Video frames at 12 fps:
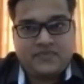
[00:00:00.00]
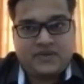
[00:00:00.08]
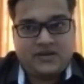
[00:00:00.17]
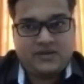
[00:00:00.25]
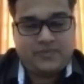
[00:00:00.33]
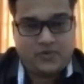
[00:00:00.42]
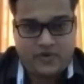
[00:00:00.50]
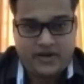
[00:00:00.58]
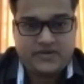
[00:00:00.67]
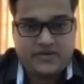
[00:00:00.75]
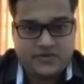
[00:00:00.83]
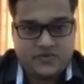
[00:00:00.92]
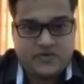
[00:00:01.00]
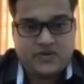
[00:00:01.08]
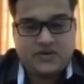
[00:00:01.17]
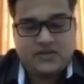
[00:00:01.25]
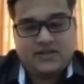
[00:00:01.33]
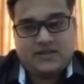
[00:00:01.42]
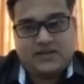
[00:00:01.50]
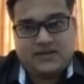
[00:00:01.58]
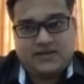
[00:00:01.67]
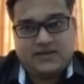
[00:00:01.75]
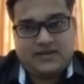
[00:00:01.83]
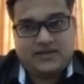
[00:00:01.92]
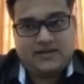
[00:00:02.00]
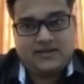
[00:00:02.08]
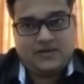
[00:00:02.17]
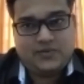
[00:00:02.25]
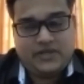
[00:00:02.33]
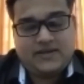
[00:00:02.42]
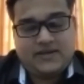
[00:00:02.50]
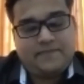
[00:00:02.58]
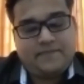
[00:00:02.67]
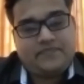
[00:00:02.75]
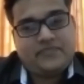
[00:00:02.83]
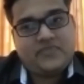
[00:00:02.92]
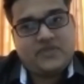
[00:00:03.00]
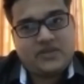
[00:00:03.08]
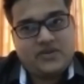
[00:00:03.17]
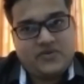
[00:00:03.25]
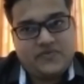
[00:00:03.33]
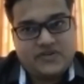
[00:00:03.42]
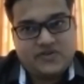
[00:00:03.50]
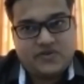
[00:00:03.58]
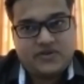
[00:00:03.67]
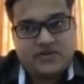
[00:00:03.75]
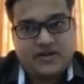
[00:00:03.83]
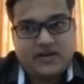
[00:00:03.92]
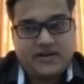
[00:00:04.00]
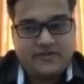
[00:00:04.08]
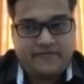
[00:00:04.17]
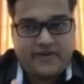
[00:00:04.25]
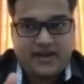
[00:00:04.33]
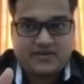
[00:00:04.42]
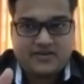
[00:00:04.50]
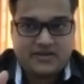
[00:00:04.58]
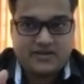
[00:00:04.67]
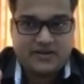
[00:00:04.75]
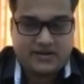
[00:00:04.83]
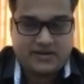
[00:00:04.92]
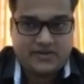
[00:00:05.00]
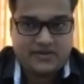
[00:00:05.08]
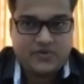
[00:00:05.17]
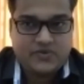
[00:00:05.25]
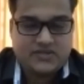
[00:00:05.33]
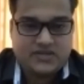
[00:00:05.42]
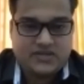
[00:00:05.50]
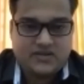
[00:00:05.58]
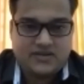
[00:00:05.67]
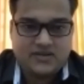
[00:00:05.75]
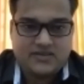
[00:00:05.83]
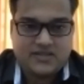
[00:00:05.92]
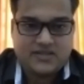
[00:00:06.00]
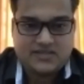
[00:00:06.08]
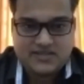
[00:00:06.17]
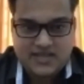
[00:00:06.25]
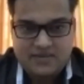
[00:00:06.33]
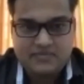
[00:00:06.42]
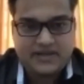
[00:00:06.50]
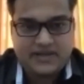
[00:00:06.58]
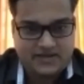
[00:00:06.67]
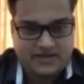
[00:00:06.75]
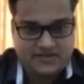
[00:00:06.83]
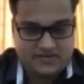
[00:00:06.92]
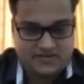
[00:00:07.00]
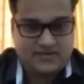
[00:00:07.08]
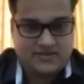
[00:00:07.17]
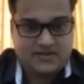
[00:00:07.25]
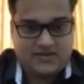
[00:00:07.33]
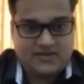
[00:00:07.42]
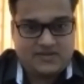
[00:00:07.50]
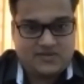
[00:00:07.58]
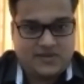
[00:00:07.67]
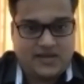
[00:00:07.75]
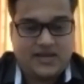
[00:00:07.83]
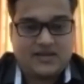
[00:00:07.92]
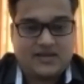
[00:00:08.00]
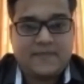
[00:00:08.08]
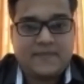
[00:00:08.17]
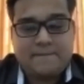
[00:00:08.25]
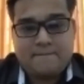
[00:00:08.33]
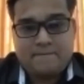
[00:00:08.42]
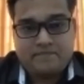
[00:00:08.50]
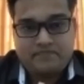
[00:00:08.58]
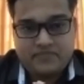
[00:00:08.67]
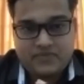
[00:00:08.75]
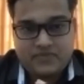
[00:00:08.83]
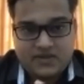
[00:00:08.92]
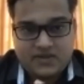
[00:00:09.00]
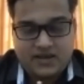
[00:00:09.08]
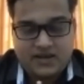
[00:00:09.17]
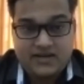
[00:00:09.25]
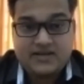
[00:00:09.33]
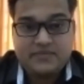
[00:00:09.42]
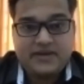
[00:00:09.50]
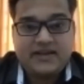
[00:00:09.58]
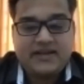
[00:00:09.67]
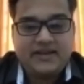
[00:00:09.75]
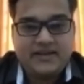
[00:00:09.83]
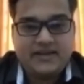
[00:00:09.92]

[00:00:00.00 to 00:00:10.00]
provide you with, we should in fact use it in the same direction, so that ultimately